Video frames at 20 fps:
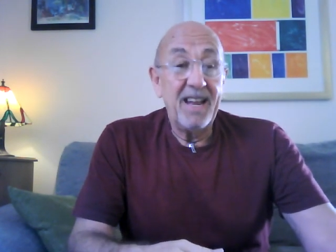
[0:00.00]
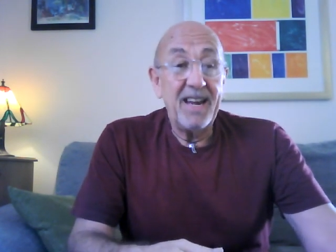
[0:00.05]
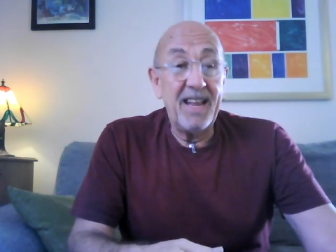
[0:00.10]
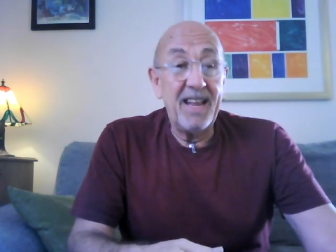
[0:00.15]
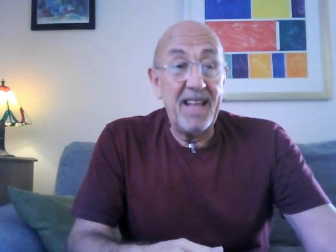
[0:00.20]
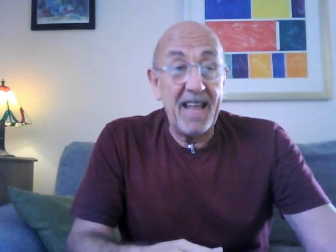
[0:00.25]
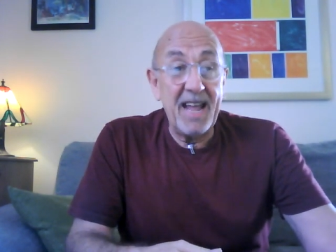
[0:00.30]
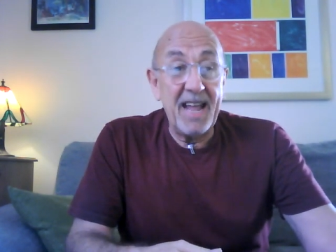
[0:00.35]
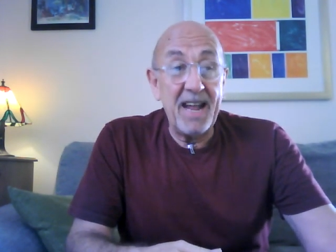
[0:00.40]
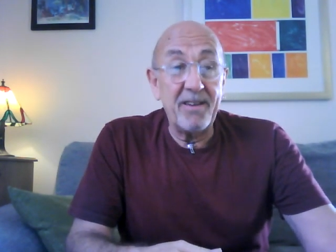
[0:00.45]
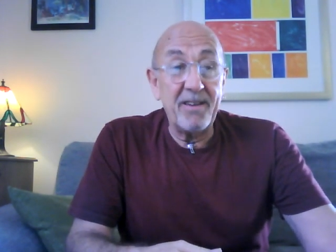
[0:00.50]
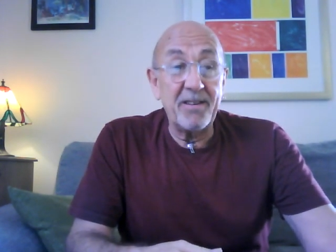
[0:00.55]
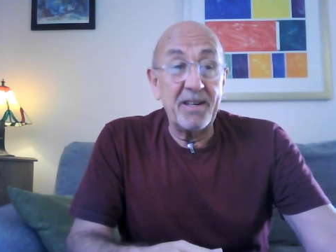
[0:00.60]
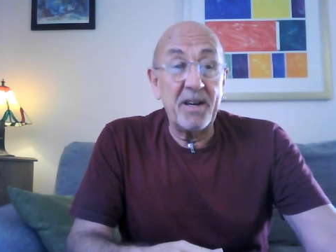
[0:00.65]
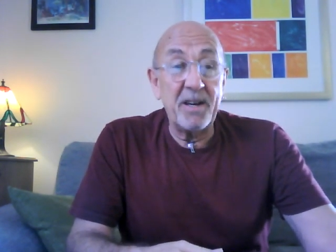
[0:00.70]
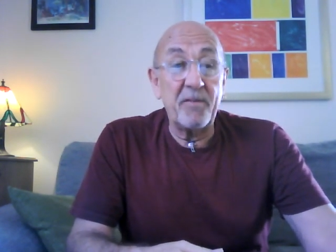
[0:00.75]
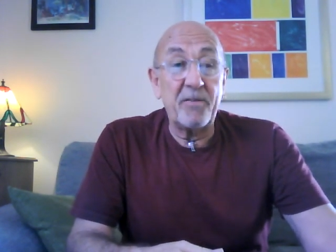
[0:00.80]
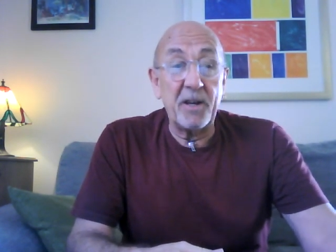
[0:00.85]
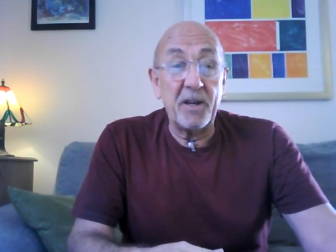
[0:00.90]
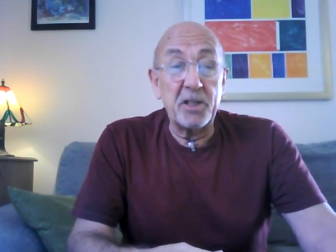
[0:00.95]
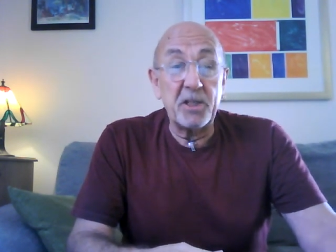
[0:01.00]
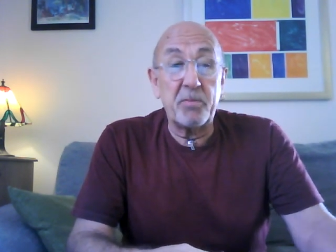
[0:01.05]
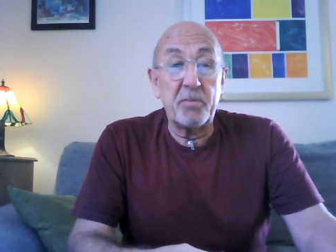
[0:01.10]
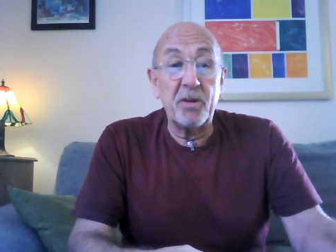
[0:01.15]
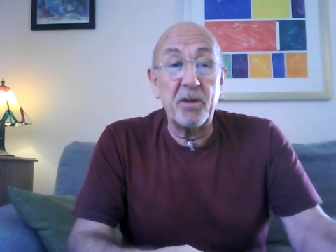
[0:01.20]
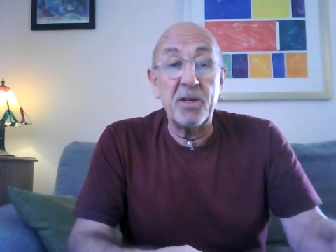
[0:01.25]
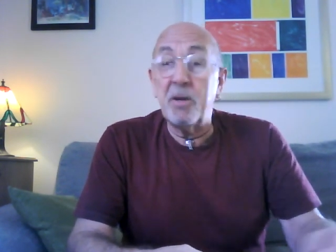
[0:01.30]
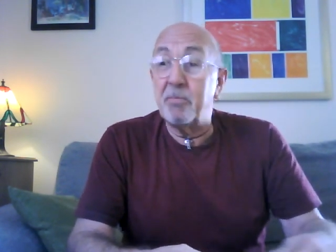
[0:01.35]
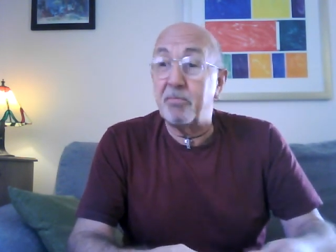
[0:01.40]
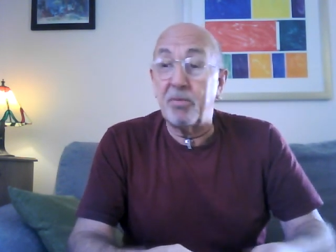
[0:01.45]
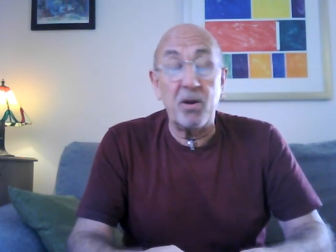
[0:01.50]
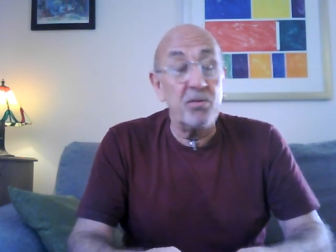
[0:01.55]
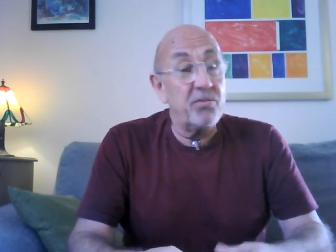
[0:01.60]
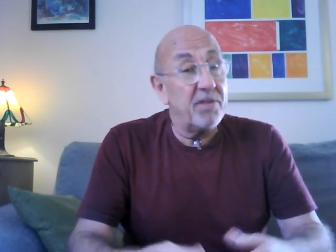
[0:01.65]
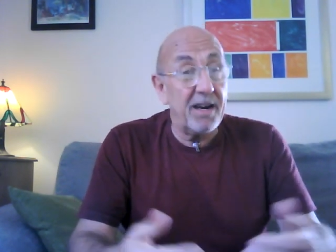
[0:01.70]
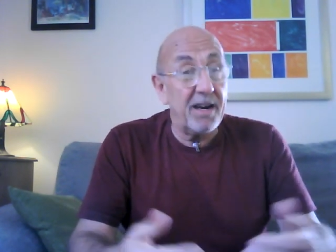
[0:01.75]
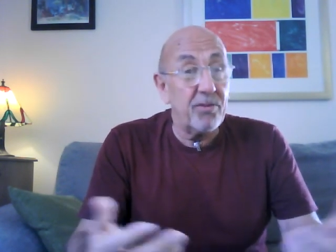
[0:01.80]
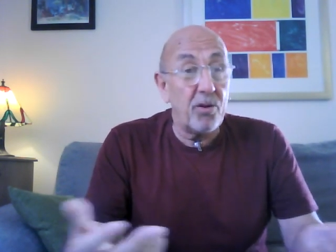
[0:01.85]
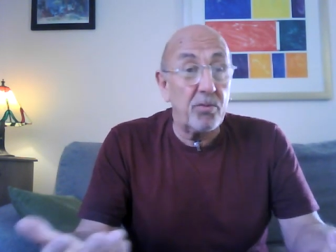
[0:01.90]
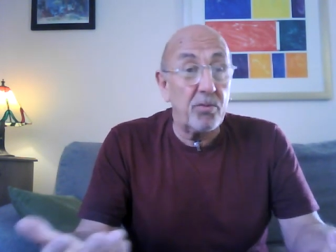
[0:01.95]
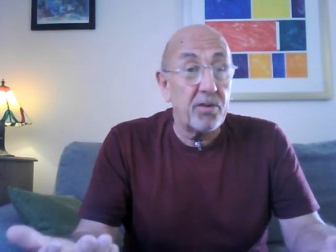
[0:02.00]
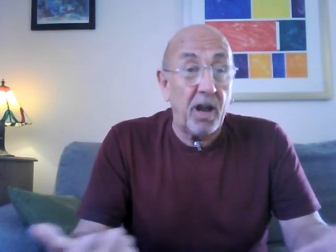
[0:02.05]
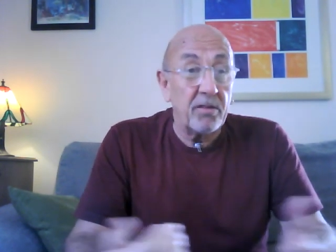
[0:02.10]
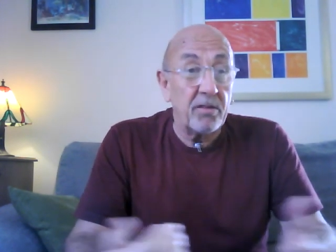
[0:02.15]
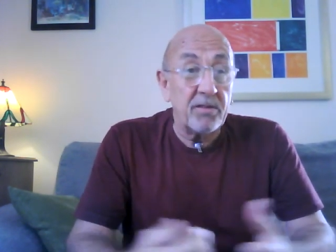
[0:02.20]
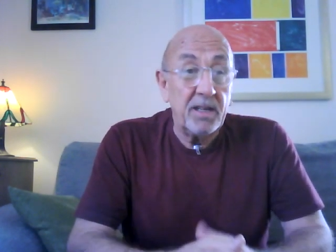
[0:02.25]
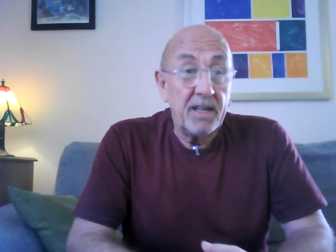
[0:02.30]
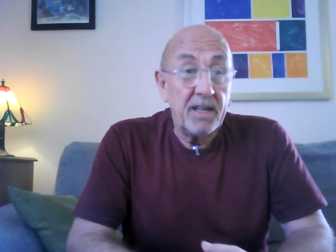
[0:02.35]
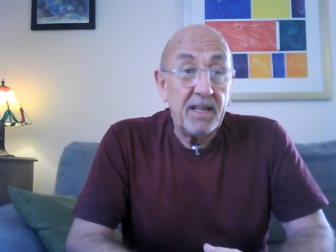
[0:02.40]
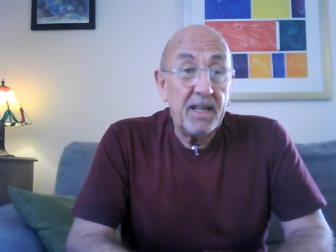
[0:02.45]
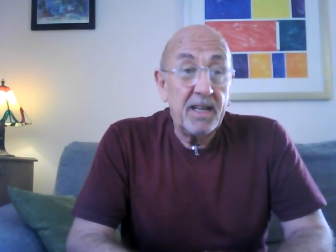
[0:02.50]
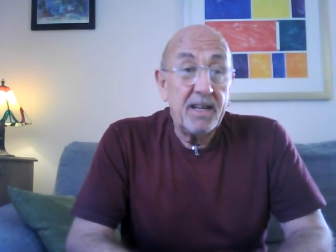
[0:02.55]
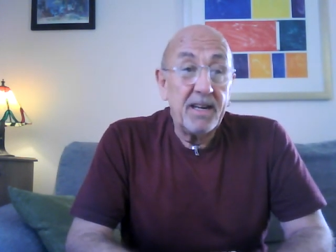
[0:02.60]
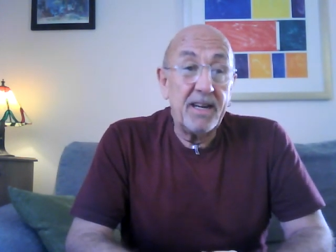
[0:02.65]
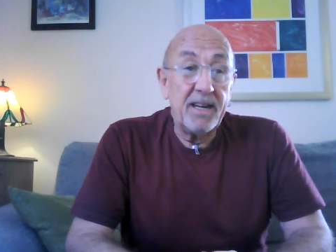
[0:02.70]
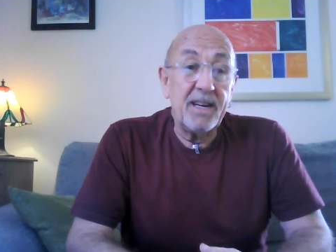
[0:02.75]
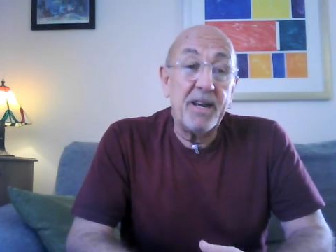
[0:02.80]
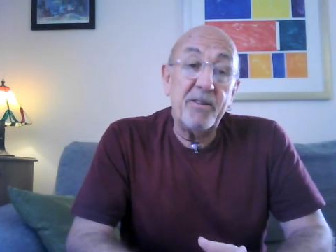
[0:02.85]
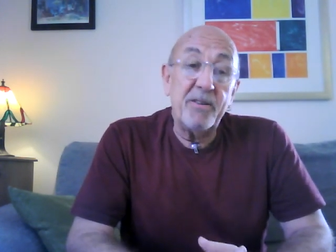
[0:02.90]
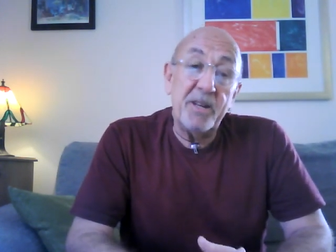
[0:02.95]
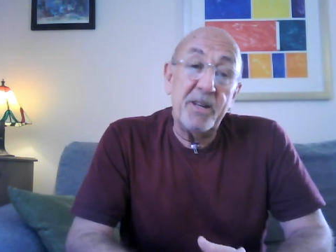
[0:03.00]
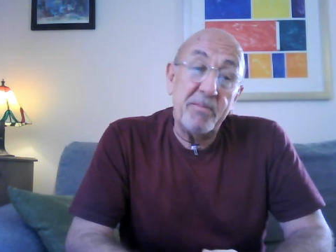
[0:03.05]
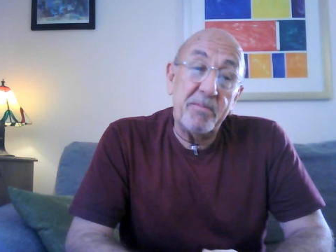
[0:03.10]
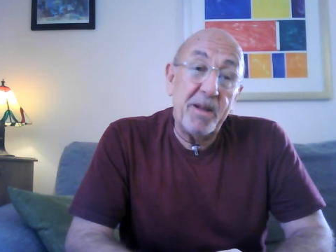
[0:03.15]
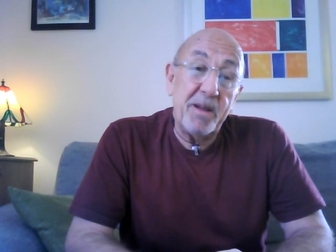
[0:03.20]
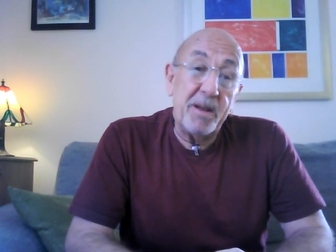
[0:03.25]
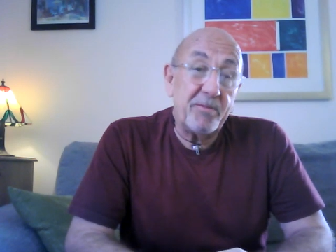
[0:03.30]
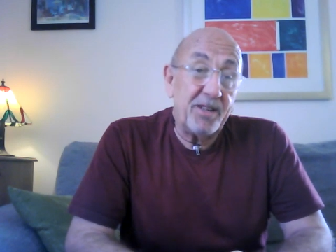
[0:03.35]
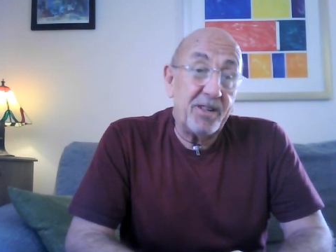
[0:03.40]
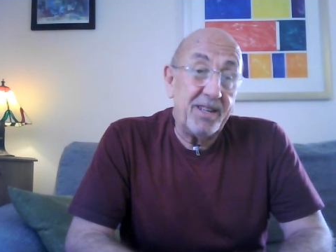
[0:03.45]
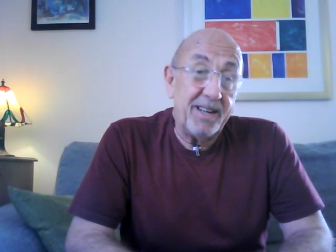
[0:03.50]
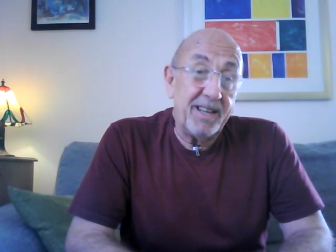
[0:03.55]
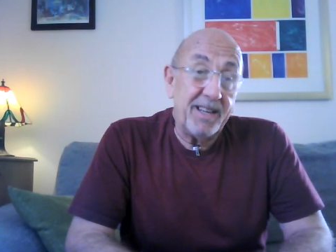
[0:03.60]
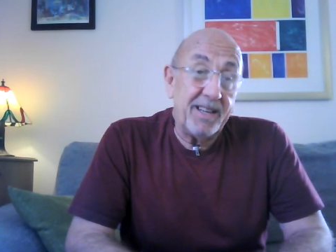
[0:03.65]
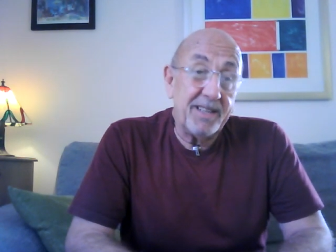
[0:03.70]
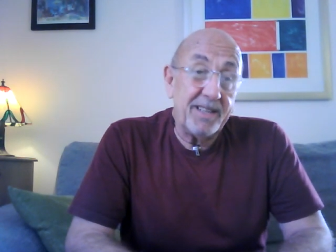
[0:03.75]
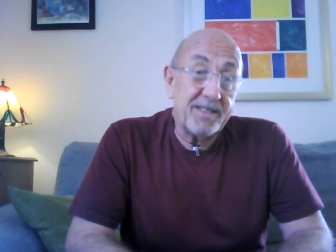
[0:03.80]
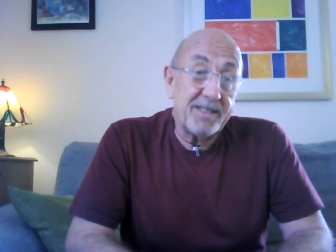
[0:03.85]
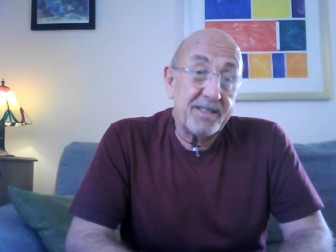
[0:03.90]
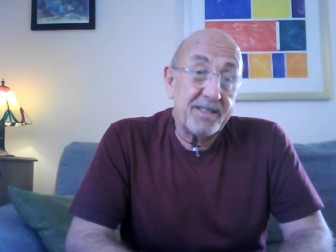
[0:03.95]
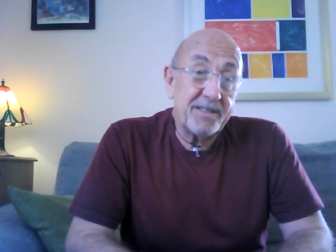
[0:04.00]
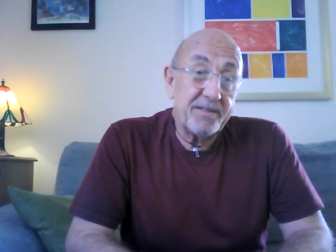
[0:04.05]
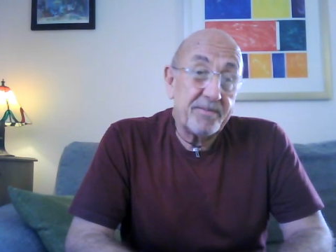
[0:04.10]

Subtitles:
The air and the Vespa and the brute, they're all gone and only the memory lingers.